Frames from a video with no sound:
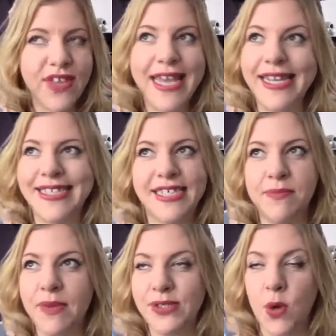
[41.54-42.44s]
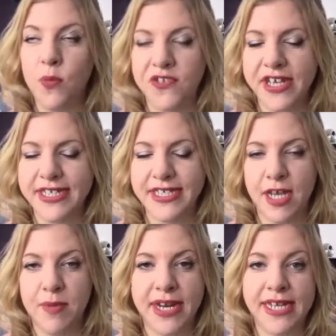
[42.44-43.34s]
and it's the most obvious
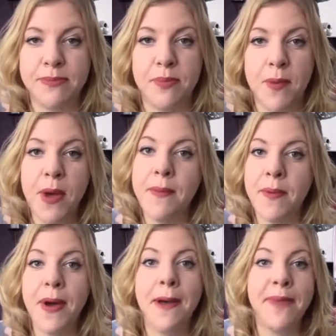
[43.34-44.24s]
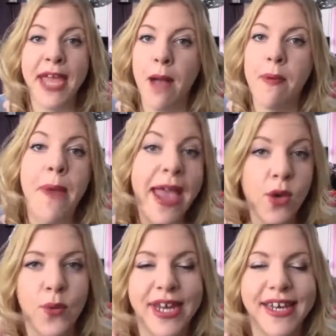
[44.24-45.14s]
tip, and it is pick up a
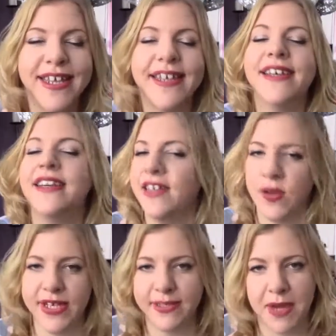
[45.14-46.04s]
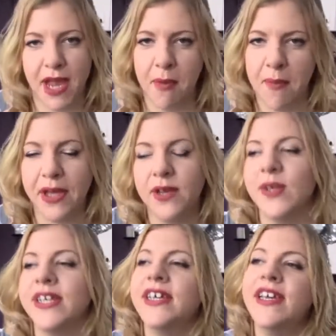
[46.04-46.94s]
penguin. No, it isn't pick up a
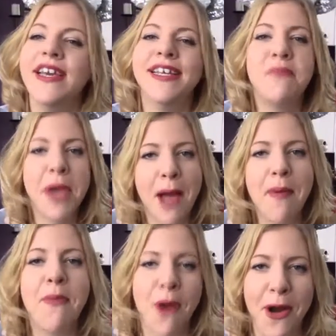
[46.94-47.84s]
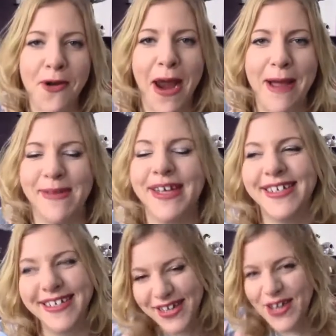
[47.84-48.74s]
penguin. It's pick up a program.
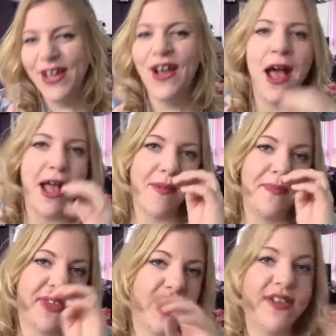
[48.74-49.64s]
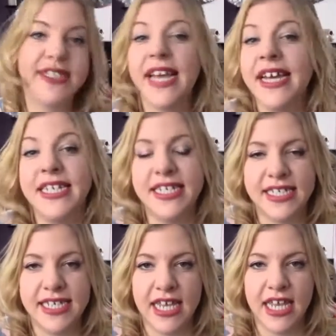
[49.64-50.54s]
If you stay in a
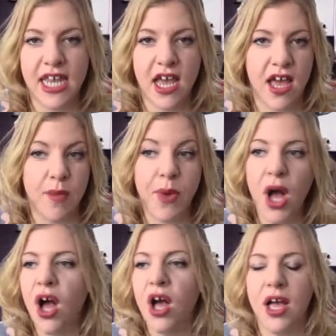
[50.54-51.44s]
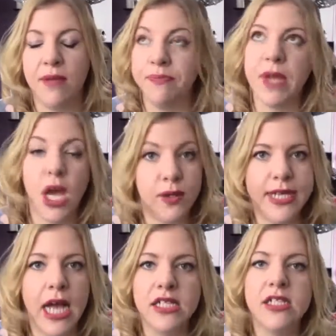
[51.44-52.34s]
Disney
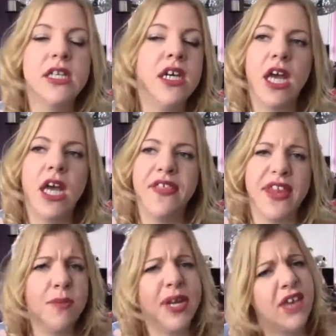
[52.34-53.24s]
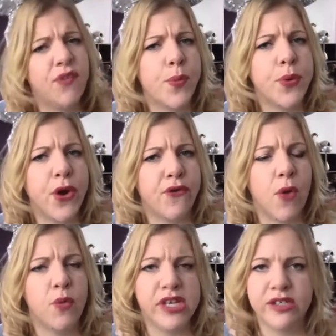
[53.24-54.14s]
hotel, they normally give you a
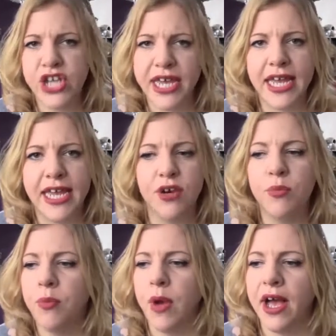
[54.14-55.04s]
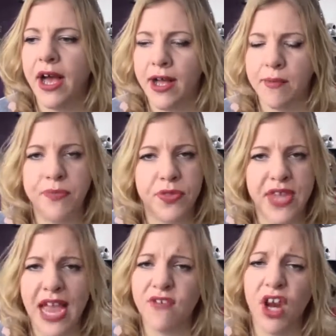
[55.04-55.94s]
program when you check in, but they
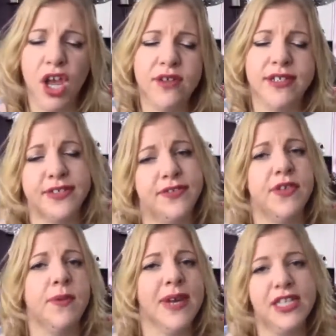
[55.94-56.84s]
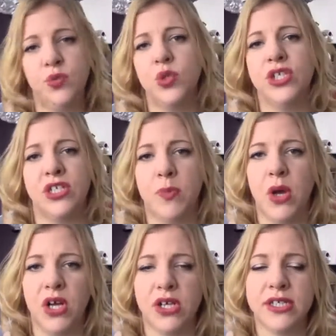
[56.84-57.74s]
have loads and loads of them as you walk into the
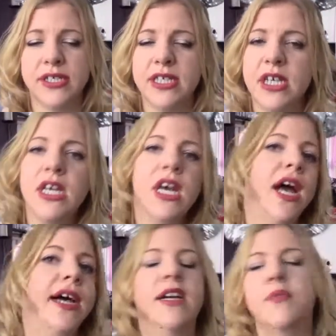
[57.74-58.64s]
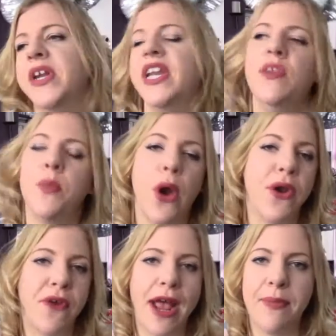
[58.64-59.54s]
parks. And in the
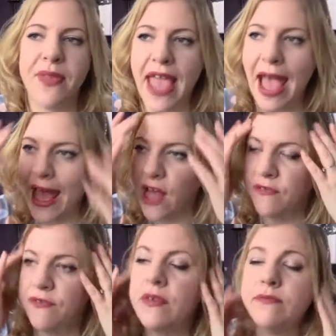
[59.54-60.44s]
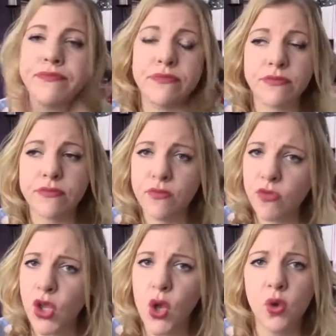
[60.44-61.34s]
program, they have
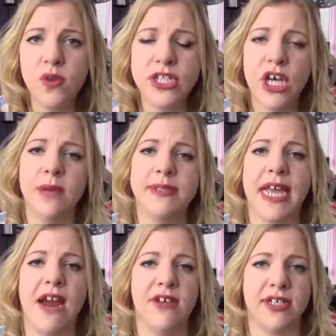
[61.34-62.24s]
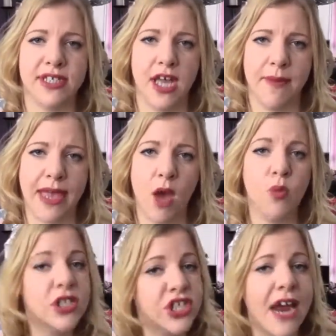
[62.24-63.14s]
all the times the characters are coming out,
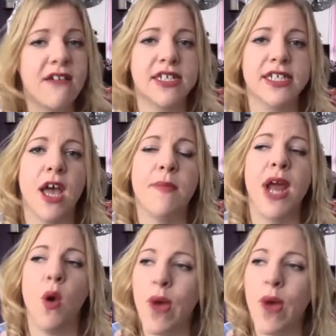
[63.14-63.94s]
which characters are coming out,